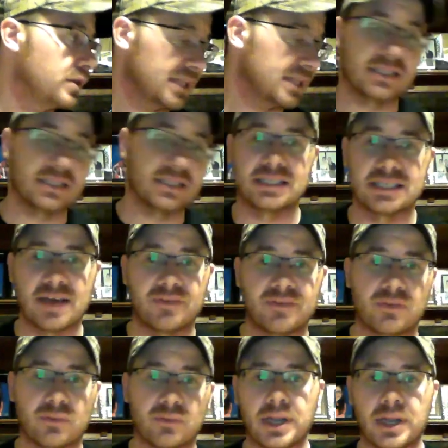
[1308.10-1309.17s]
this is a
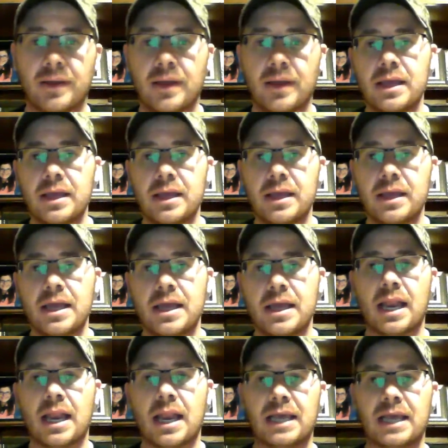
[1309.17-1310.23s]
7.3. And I
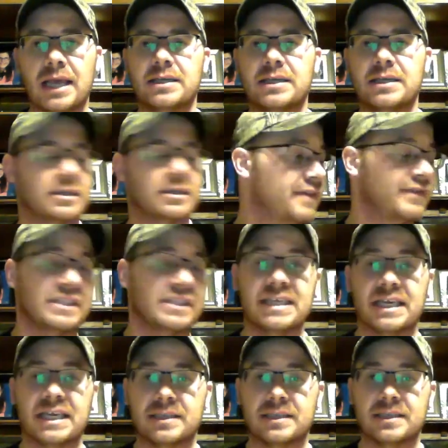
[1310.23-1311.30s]
like, or
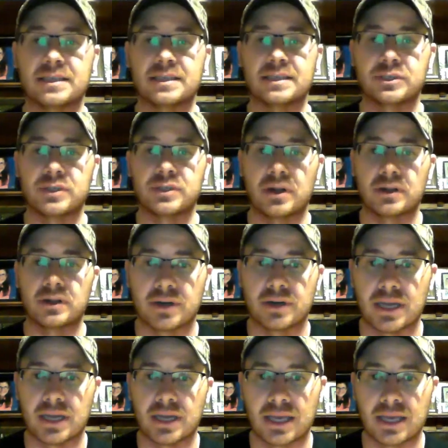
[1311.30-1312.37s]
7.6. I'm sure. Sorry,
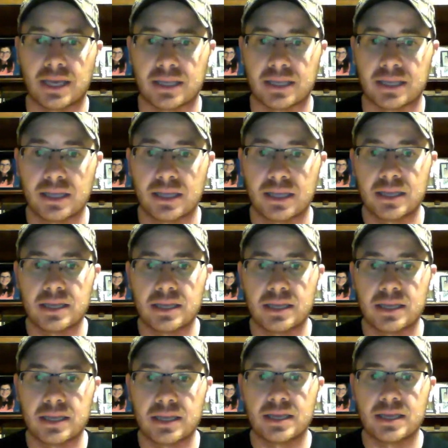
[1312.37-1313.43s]
I like.
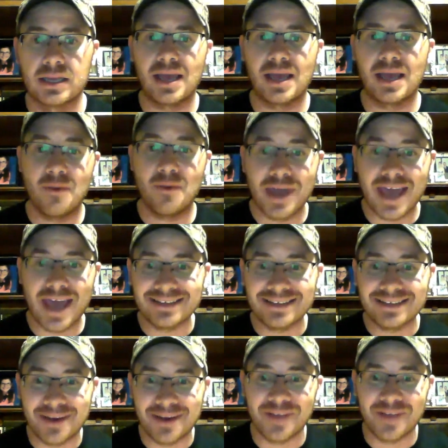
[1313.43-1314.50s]
Hey, we got
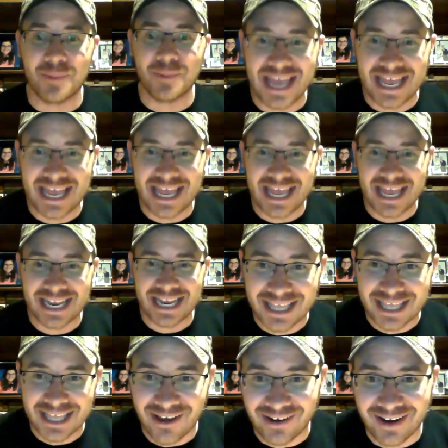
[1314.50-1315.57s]
somebody from Italy
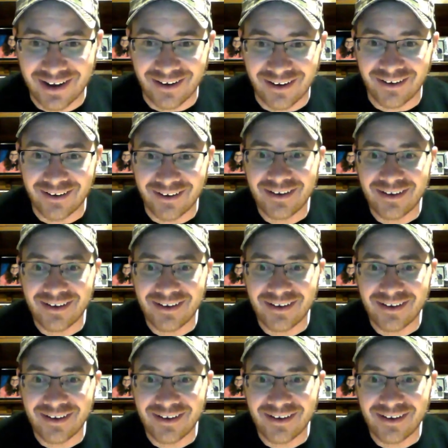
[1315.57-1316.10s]
on here.